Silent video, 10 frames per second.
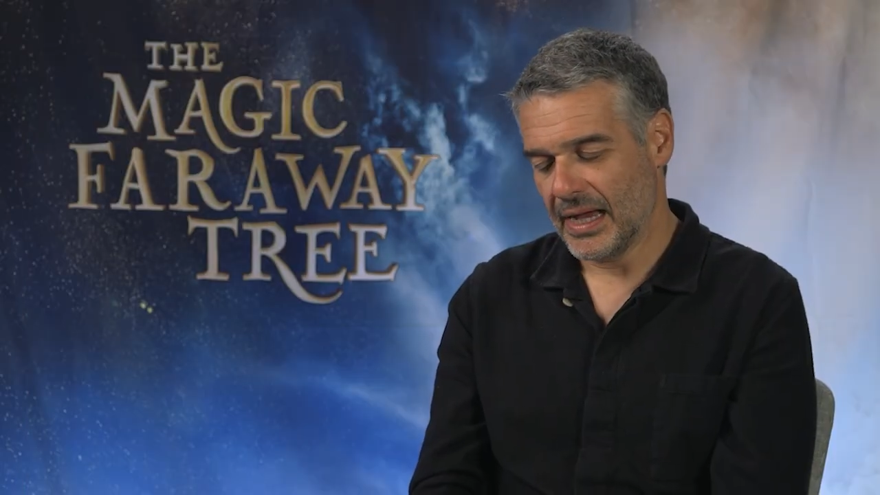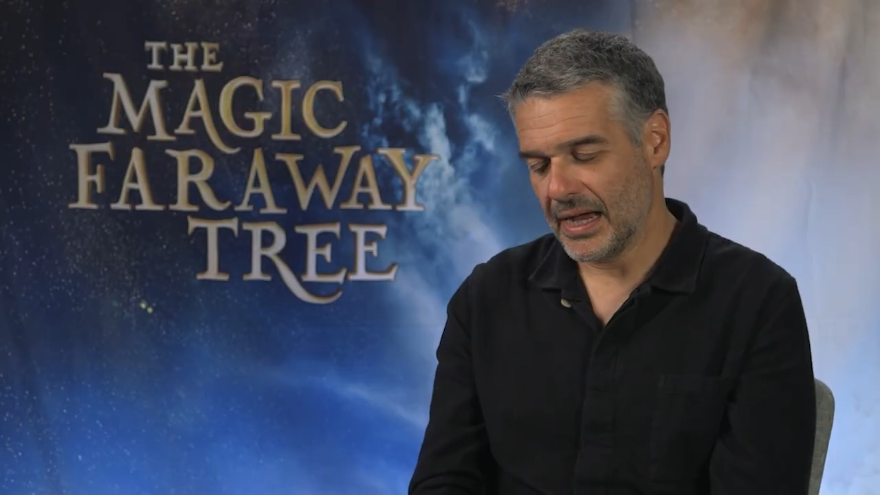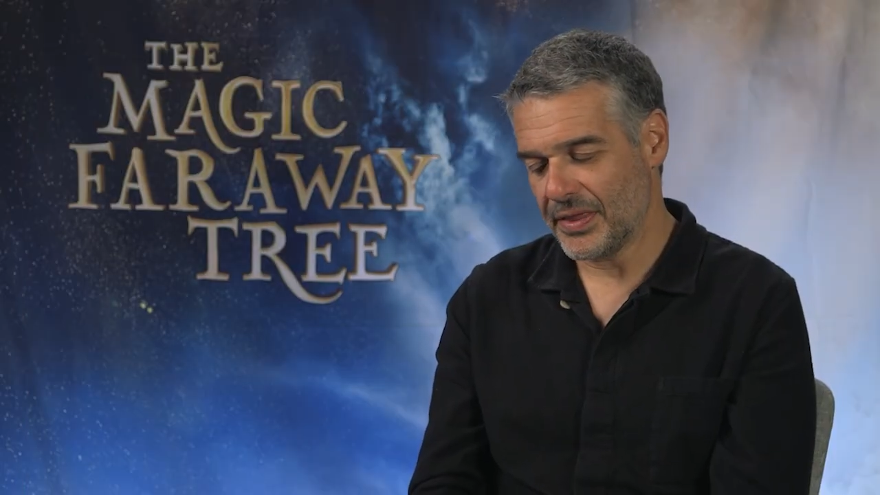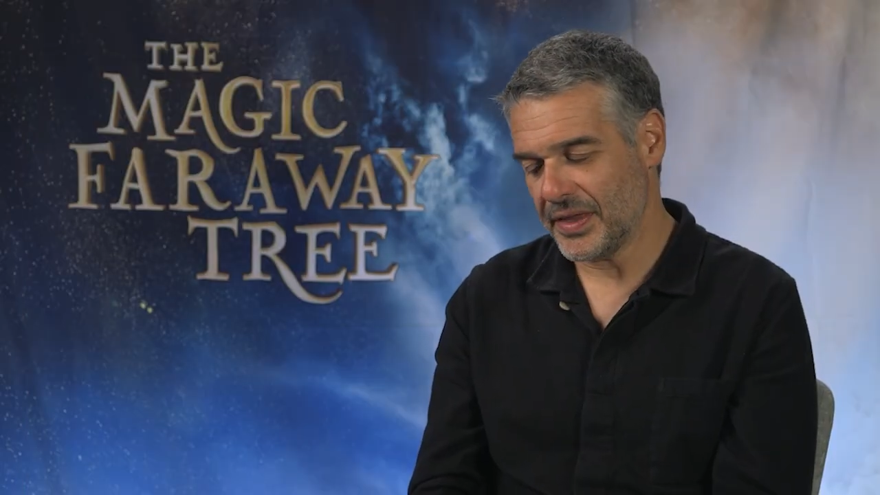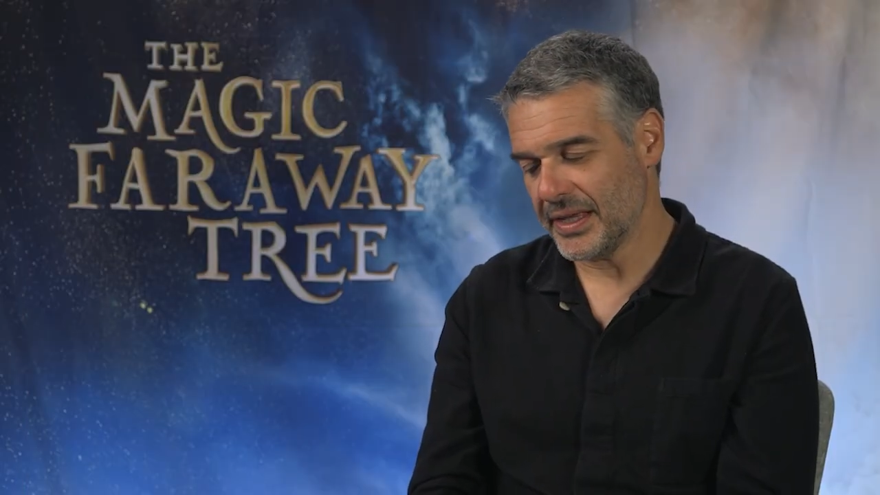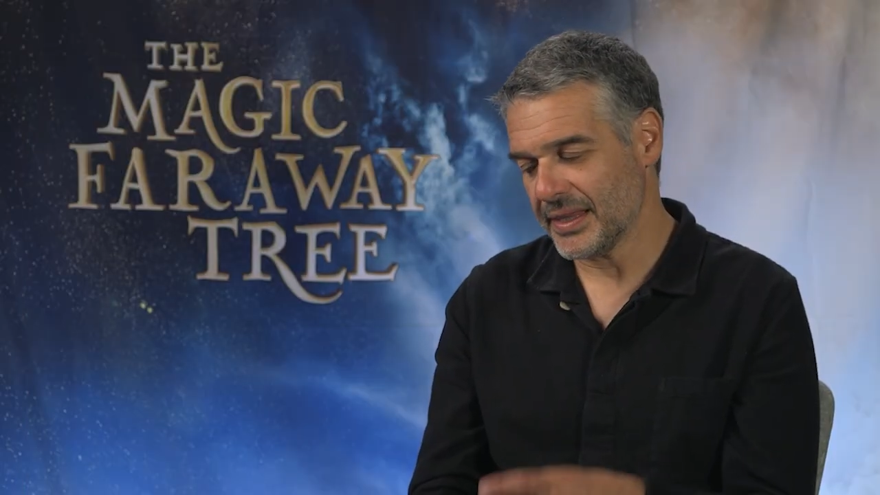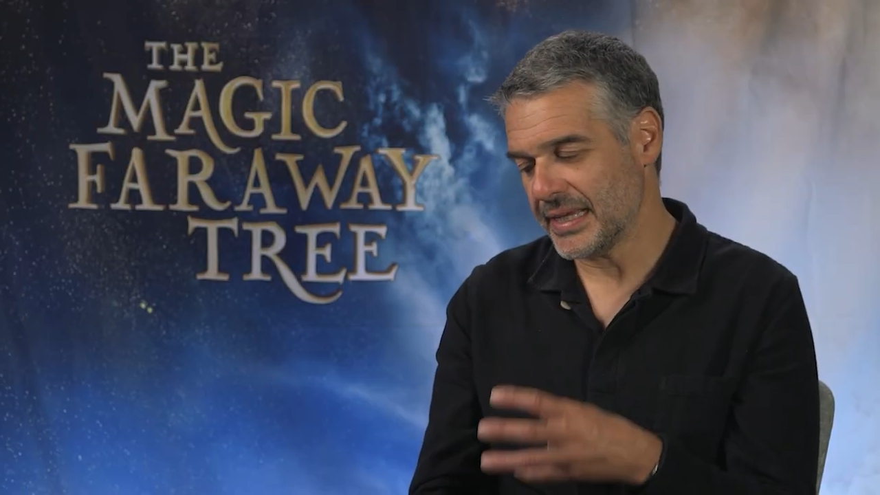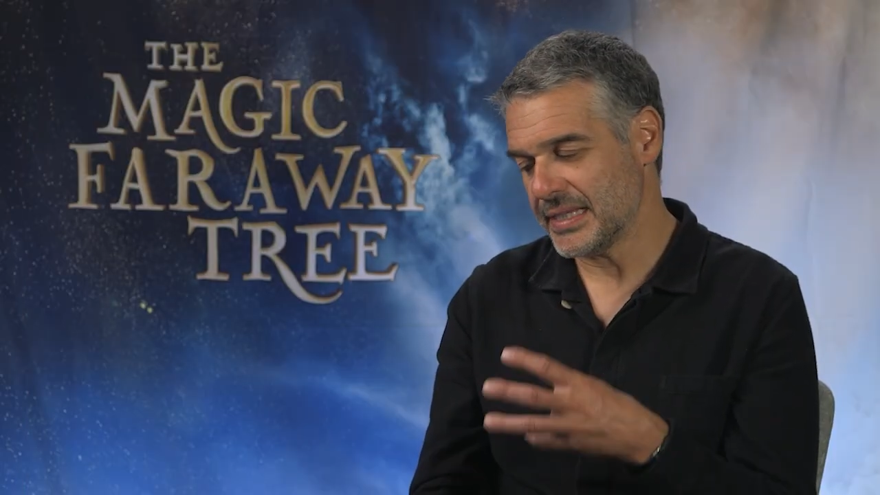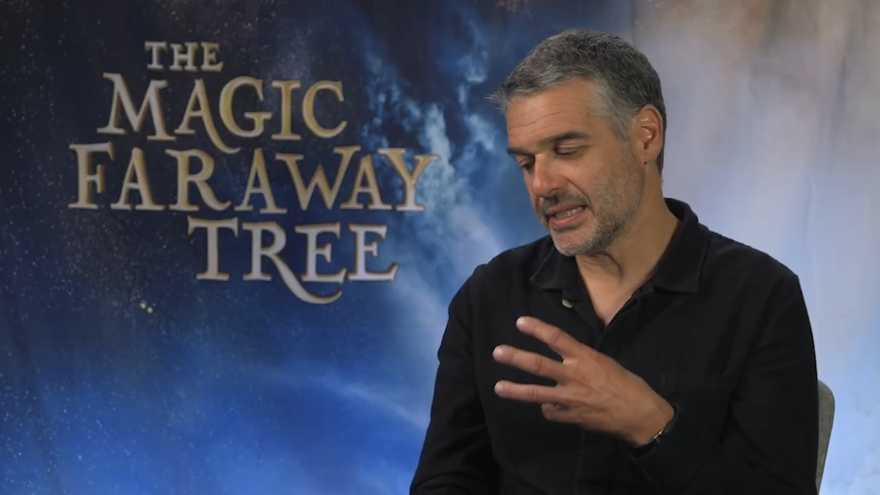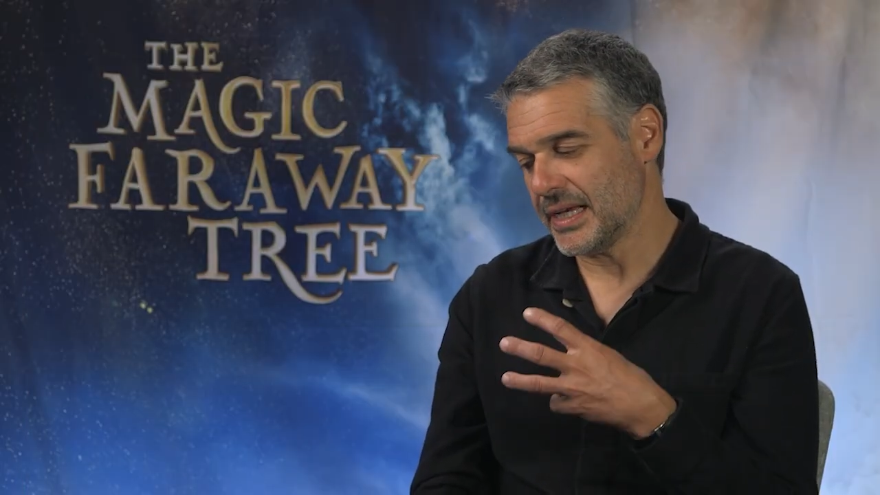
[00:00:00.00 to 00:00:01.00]
I think
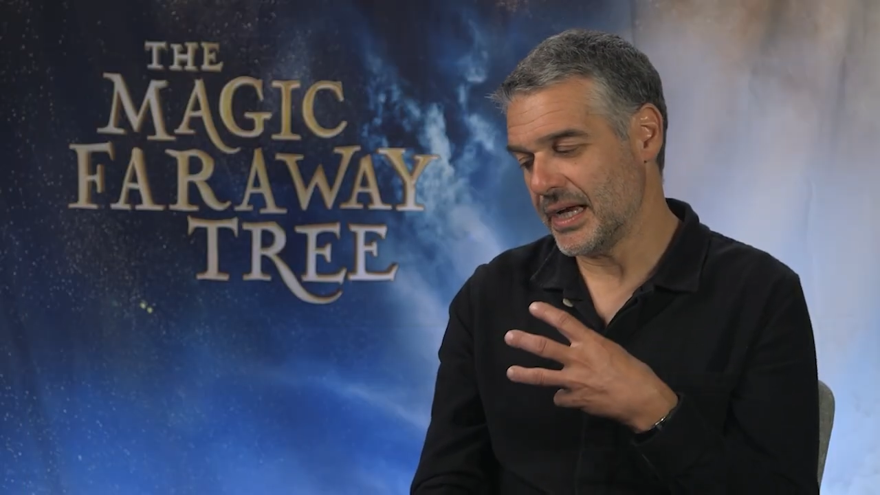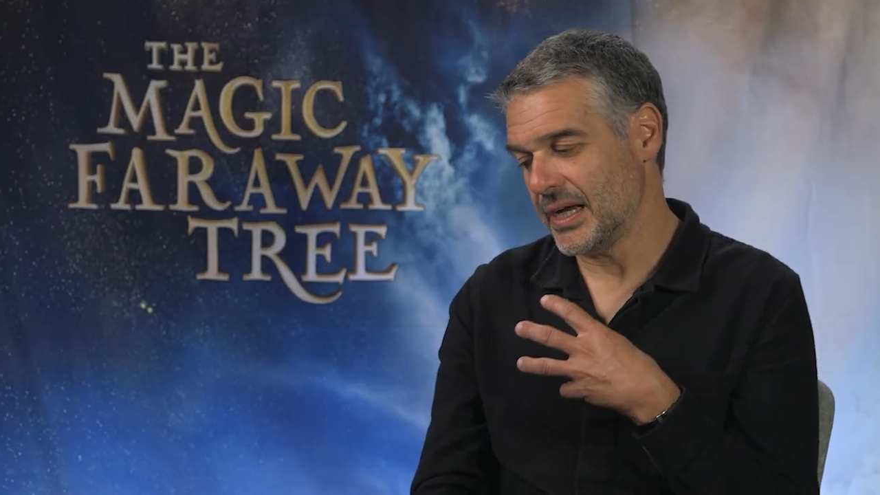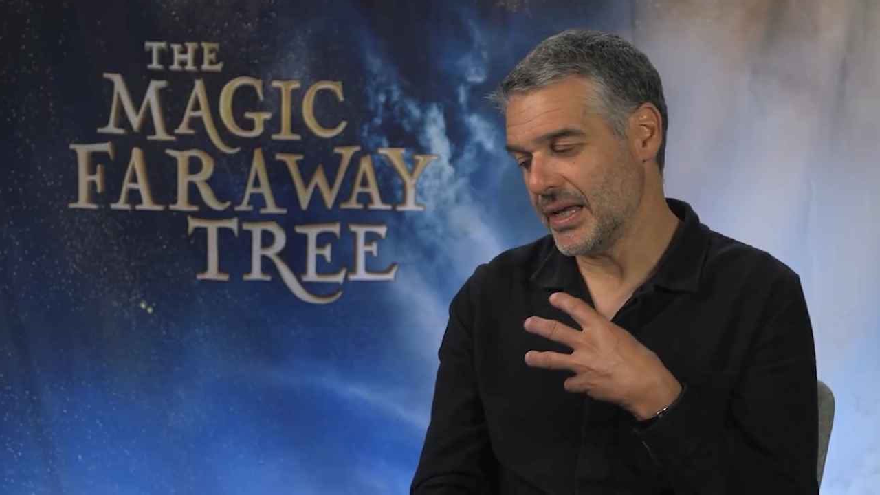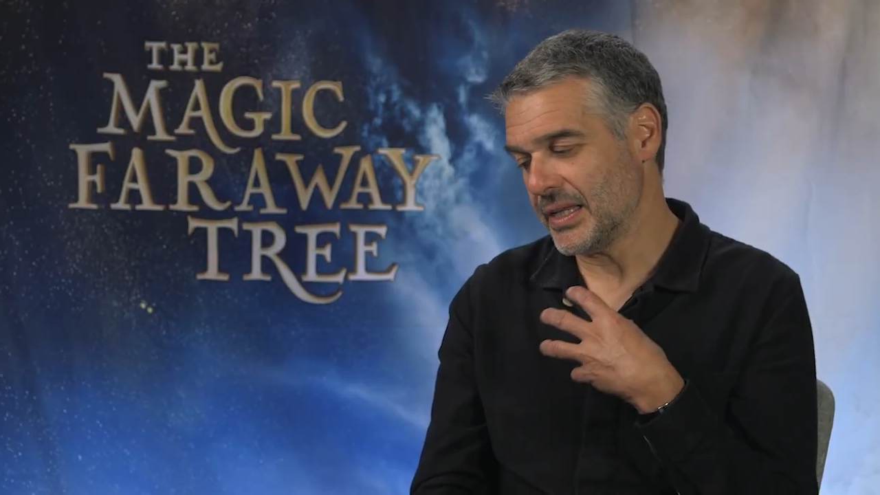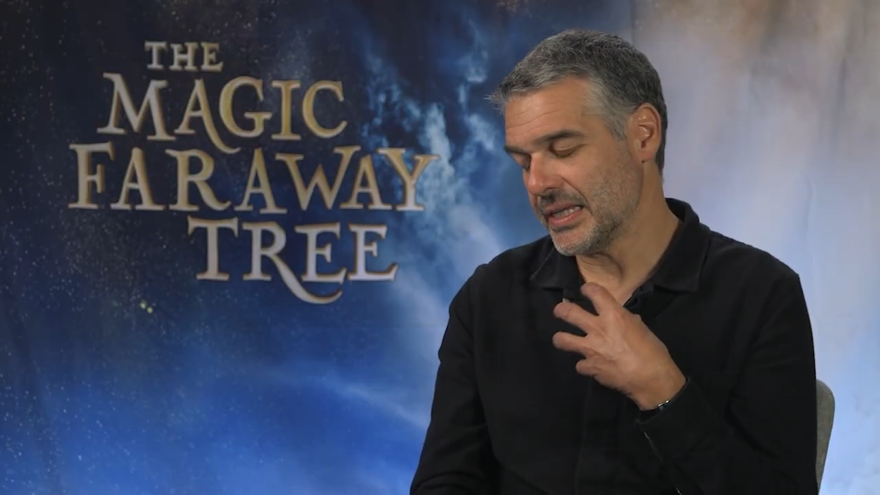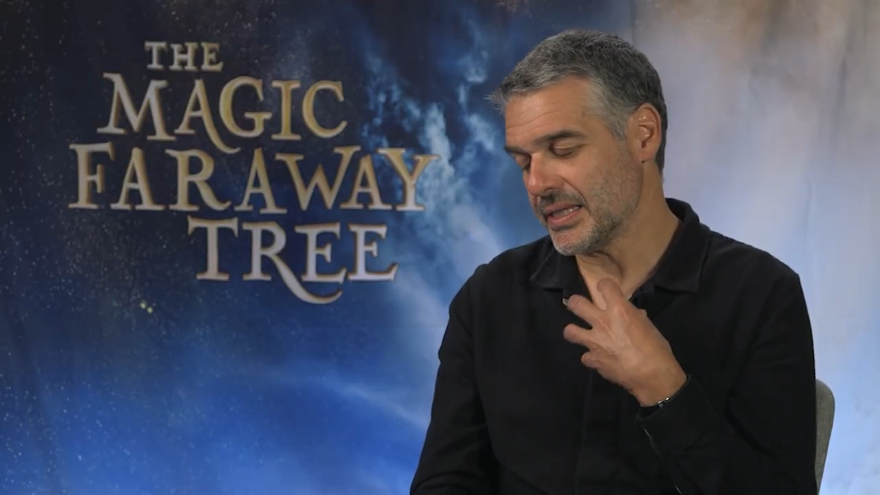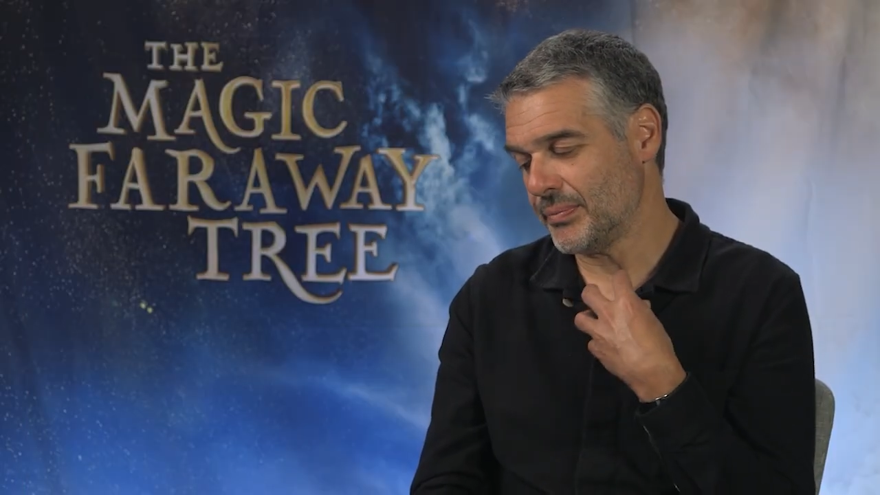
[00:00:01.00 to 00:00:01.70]
there's a